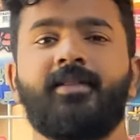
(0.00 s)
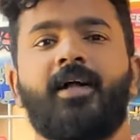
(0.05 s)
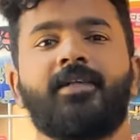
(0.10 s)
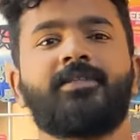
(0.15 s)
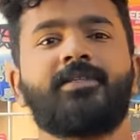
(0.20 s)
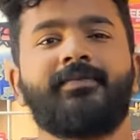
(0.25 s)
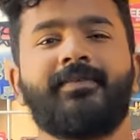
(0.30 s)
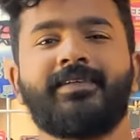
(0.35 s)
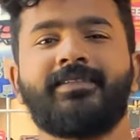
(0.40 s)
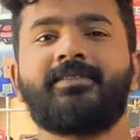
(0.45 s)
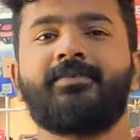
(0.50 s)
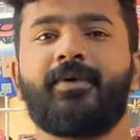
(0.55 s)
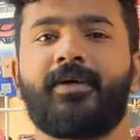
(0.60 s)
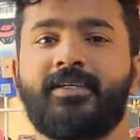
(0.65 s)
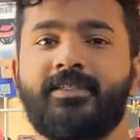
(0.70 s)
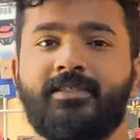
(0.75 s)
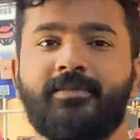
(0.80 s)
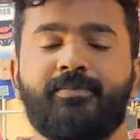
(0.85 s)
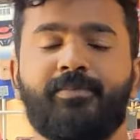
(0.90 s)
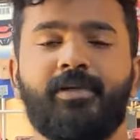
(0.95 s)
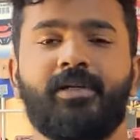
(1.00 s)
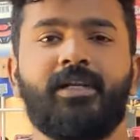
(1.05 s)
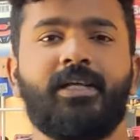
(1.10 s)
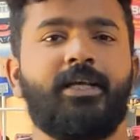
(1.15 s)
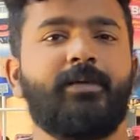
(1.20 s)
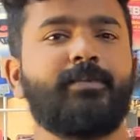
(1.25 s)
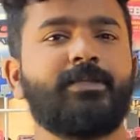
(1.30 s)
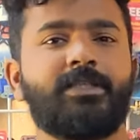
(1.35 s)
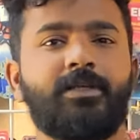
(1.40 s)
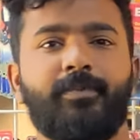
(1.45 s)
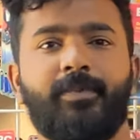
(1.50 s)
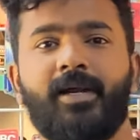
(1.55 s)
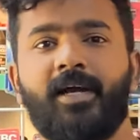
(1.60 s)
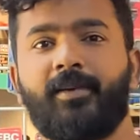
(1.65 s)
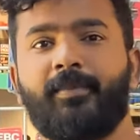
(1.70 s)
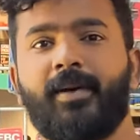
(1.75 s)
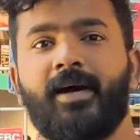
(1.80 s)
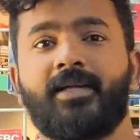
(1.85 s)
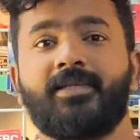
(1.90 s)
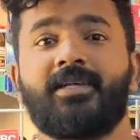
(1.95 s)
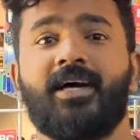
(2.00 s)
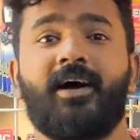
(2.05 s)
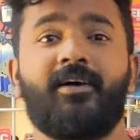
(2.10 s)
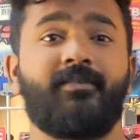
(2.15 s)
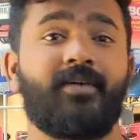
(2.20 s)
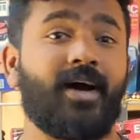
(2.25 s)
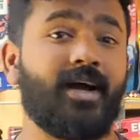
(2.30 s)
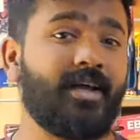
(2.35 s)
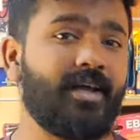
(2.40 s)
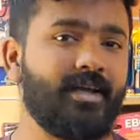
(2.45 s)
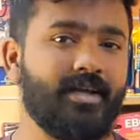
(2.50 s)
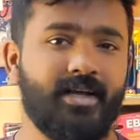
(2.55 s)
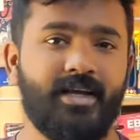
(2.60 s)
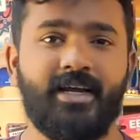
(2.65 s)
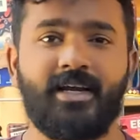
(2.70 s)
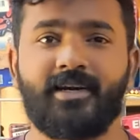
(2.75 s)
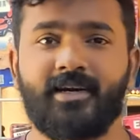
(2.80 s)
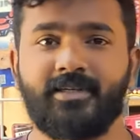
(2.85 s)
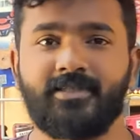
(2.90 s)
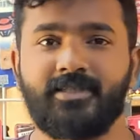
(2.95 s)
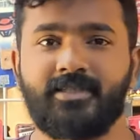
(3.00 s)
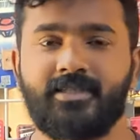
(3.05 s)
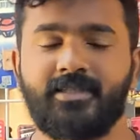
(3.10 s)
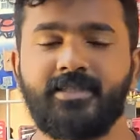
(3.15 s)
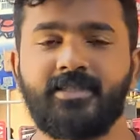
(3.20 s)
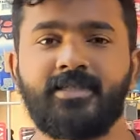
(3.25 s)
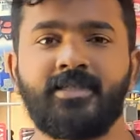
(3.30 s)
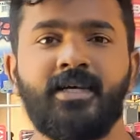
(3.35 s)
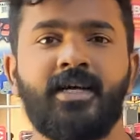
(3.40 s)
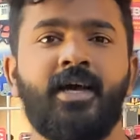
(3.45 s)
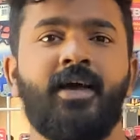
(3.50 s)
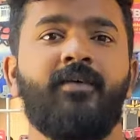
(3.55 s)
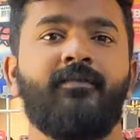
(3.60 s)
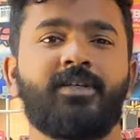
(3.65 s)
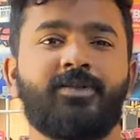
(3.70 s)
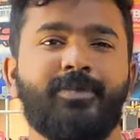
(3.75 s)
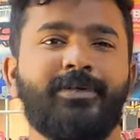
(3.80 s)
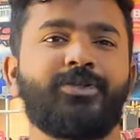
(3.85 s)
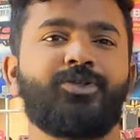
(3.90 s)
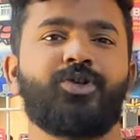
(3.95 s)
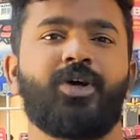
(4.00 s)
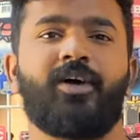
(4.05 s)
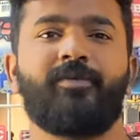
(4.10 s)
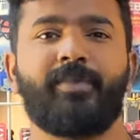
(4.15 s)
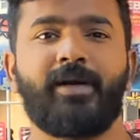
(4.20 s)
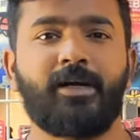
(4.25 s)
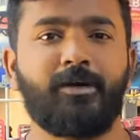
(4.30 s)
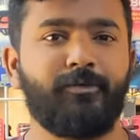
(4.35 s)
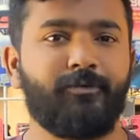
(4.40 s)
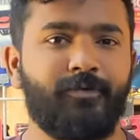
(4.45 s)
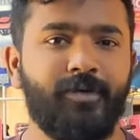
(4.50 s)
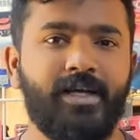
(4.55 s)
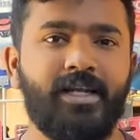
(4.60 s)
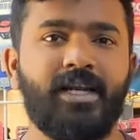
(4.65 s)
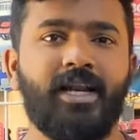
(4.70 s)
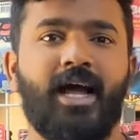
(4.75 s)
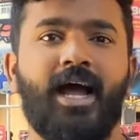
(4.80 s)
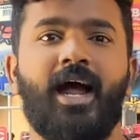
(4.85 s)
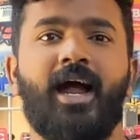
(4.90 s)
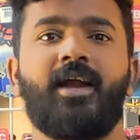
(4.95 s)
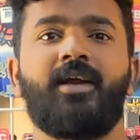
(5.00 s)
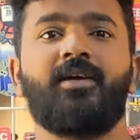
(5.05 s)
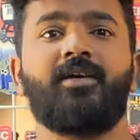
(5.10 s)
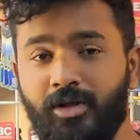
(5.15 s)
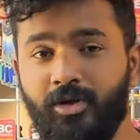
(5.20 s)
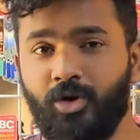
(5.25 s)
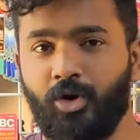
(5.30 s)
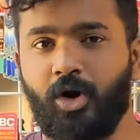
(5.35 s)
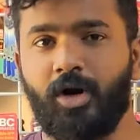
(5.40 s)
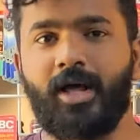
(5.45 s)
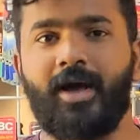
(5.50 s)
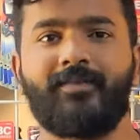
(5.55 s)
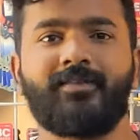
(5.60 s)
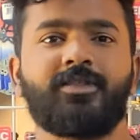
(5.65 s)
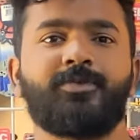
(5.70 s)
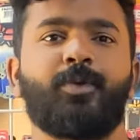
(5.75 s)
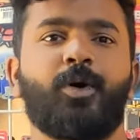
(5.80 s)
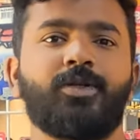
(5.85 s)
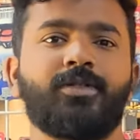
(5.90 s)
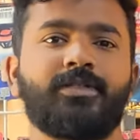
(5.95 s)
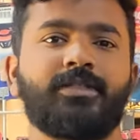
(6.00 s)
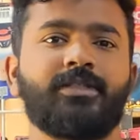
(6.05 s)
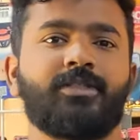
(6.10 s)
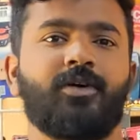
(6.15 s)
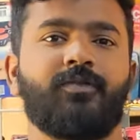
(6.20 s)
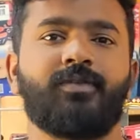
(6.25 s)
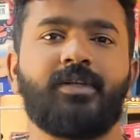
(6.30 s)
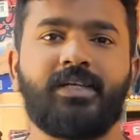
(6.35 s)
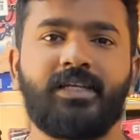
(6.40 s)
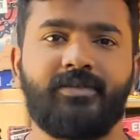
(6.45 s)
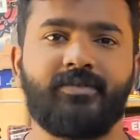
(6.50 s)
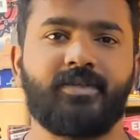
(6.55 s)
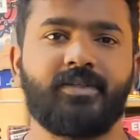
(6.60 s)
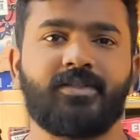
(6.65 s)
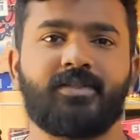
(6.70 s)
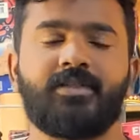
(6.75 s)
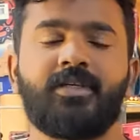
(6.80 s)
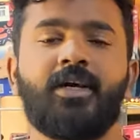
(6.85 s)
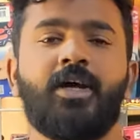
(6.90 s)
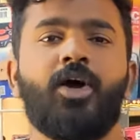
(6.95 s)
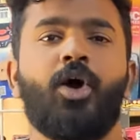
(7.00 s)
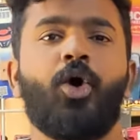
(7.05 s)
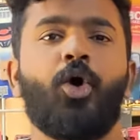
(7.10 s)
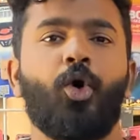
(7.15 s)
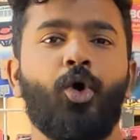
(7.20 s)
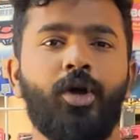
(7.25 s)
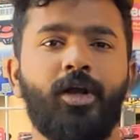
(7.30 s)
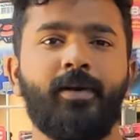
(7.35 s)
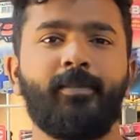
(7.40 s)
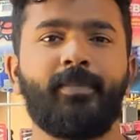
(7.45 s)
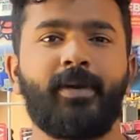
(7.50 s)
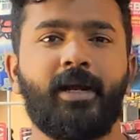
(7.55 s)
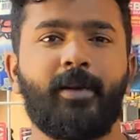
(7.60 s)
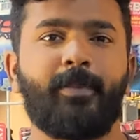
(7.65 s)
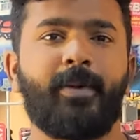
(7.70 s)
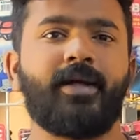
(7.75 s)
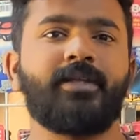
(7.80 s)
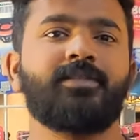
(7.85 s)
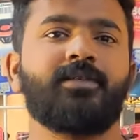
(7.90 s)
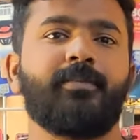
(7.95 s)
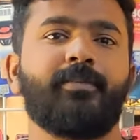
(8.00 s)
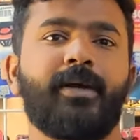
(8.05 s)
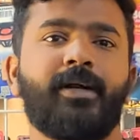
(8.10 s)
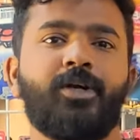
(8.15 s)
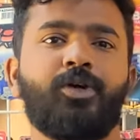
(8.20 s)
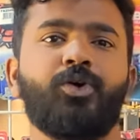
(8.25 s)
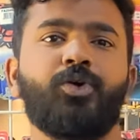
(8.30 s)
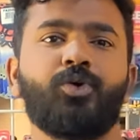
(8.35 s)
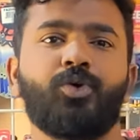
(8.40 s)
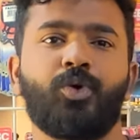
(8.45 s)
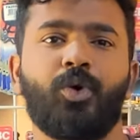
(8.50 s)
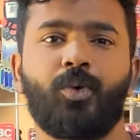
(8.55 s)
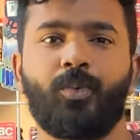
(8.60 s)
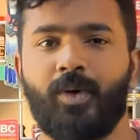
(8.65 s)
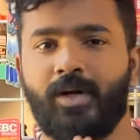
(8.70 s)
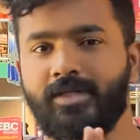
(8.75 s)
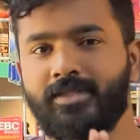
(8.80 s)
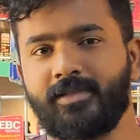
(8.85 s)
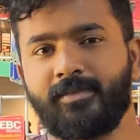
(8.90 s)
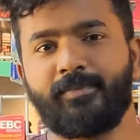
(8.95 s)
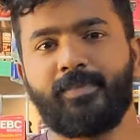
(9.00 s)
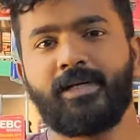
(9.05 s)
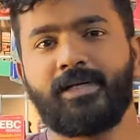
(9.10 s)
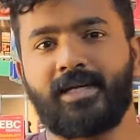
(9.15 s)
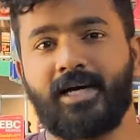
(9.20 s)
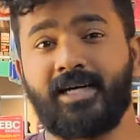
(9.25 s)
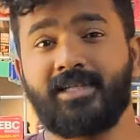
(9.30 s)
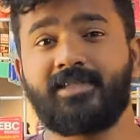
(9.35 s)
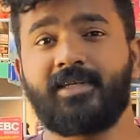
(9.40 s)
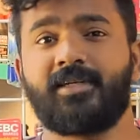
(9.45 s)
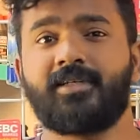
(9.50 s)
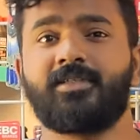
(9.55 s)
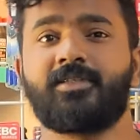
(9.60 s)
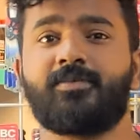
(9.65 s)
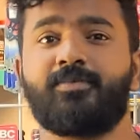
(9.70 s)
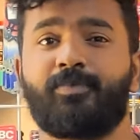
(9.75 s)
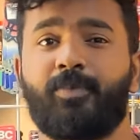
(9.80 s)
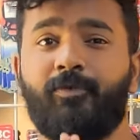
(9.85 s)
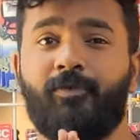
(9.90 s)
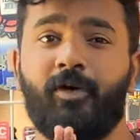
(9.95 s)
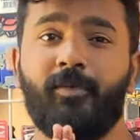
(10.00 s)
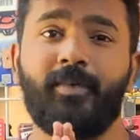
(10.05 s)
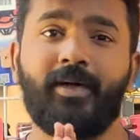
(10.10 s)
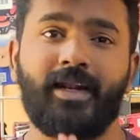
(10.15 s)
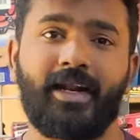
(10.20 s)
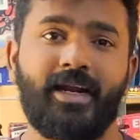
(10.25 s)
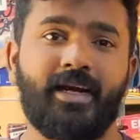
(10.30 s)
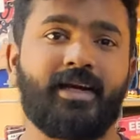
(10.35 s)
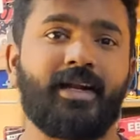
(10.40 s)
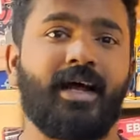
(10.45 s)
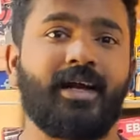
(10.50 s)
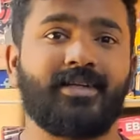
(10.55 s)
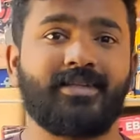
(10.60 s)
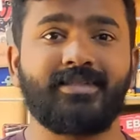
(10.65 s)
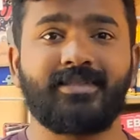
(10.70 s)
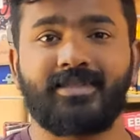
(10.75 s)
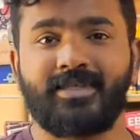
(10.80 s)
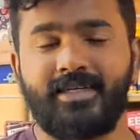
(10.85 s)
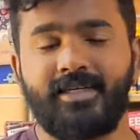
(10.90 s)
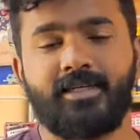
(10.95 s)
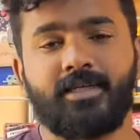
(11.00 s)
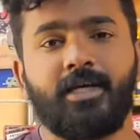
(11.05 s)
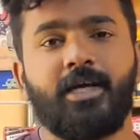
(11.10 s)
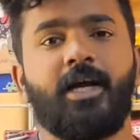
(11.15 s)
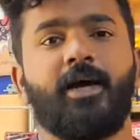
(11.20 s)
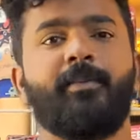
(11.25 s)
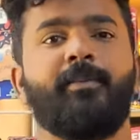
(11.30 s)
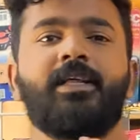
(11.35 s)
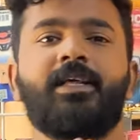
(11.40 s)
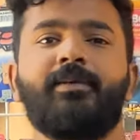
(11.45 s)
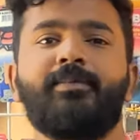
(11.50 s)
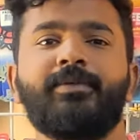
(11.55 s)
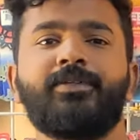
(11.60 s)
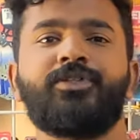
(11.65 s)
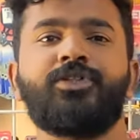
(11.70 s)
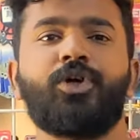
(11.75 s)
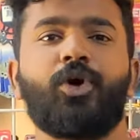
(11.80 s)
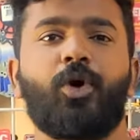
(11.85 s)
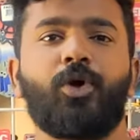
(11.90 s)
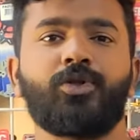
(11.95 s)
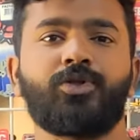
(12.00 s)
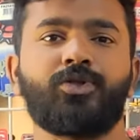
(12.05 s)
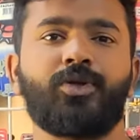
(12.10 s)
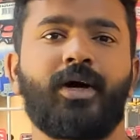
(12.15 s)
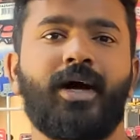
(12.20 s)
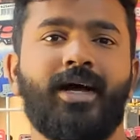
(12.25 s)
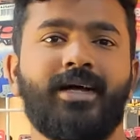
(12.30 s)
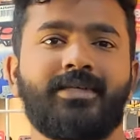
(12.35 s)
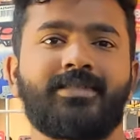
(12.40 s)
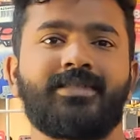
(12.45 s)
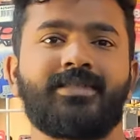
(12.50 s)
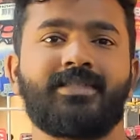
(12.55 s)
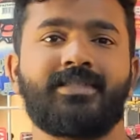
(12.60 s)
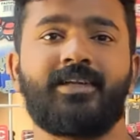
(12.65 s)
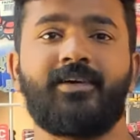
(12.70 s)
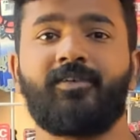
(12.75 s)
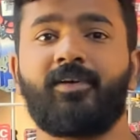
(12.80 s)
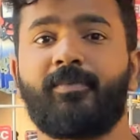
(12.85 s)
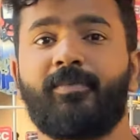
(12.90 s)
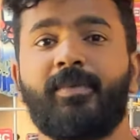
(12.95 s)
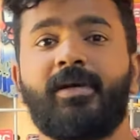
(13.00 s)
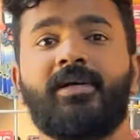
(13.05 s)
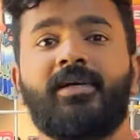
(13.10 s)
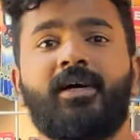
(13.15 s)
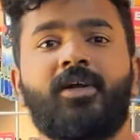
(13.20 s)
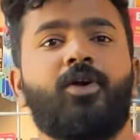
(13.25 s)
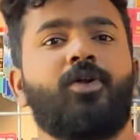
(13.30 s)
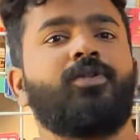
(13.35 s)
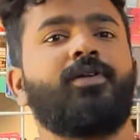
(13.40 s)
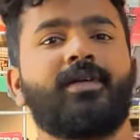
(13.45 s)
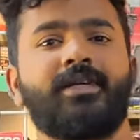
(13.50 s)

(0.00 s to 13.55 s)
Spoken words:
answer is very simple. EBC brake pads have high heat resistance, which means you have better feel and you'll not have the sponginess of the levers. OEM brake pads are meant to do one simple task, that is perform great at the street, but EBC also has its development done on the